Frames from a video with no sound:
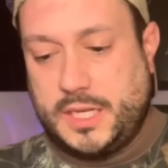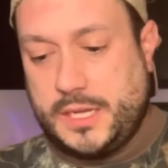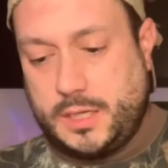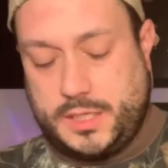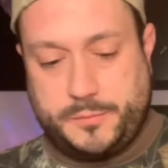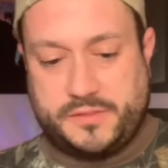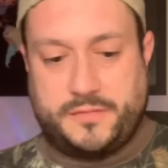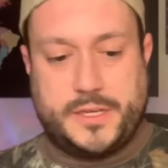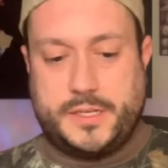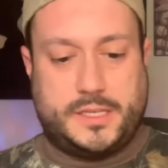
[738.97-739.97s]
It was
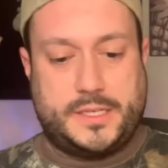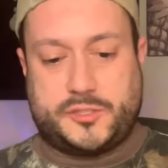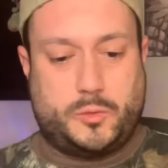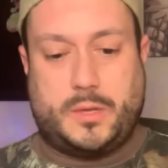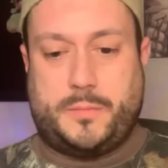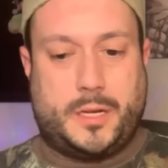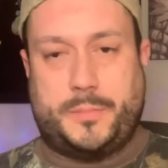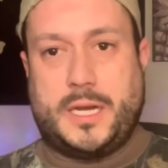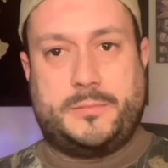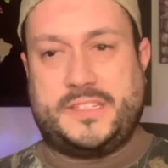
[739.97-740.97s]
very like shawap pop
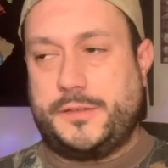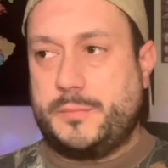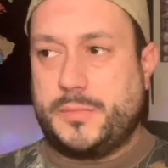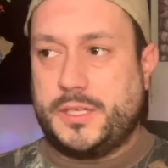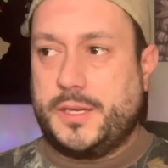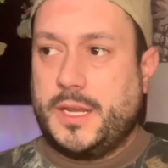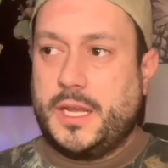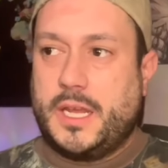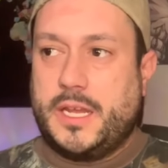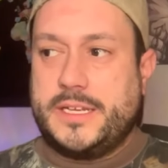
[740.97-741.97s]
pop sounding, but
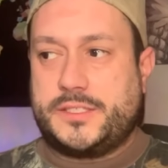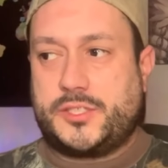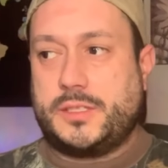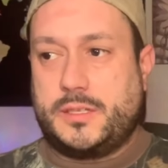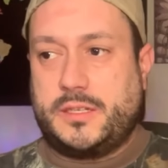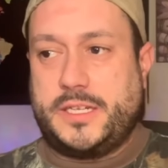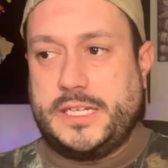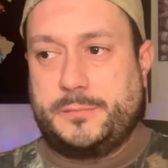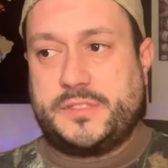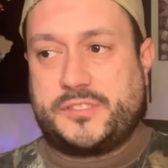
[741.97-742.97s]
it
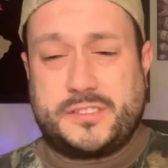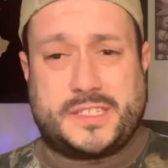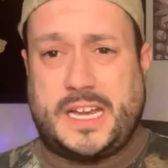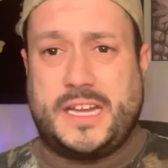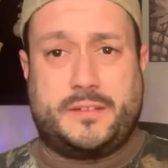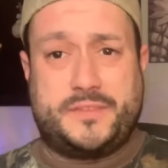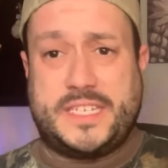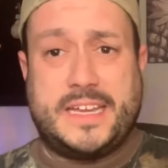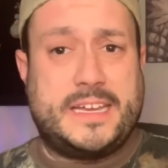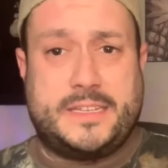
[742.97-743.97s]
was just kind of
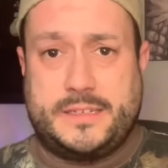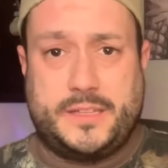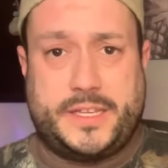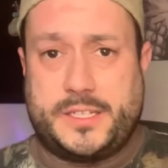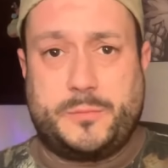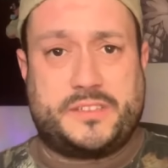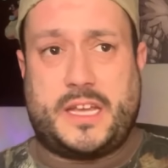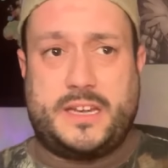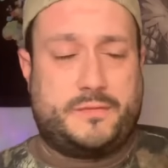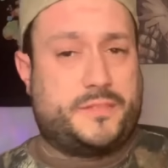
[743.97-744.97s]
dead. Like, it was kind
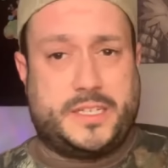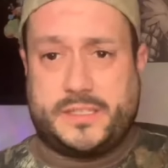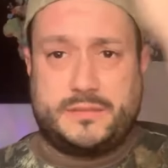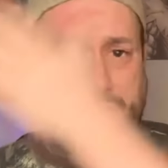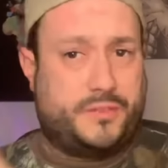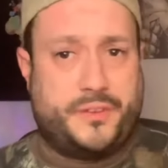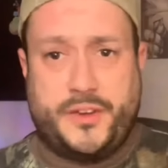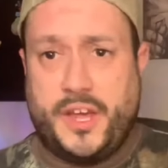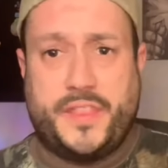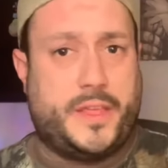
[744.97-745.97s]
of like
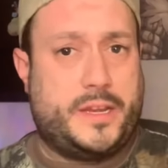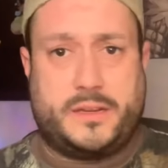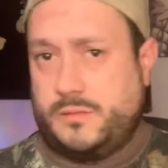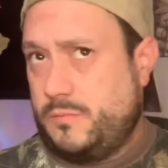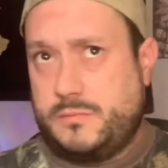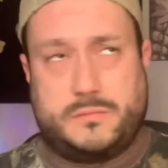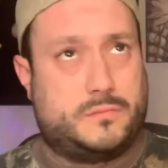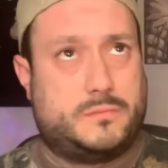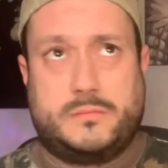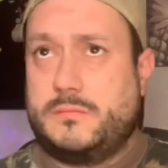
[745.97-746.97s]
nothing
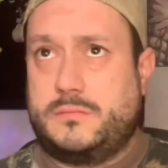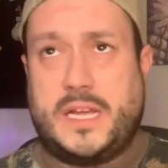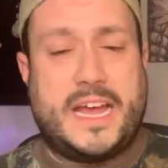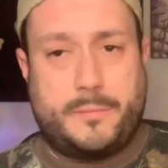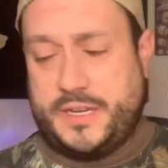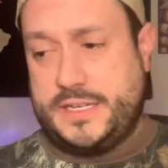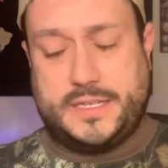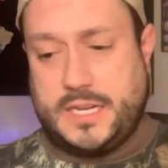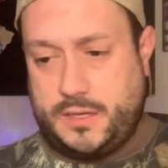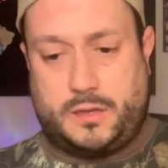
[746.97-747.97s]
happening
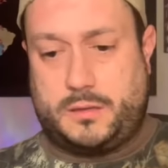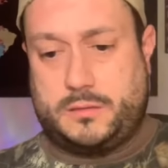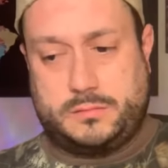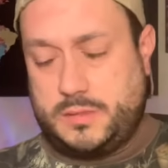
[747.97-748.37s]
at all.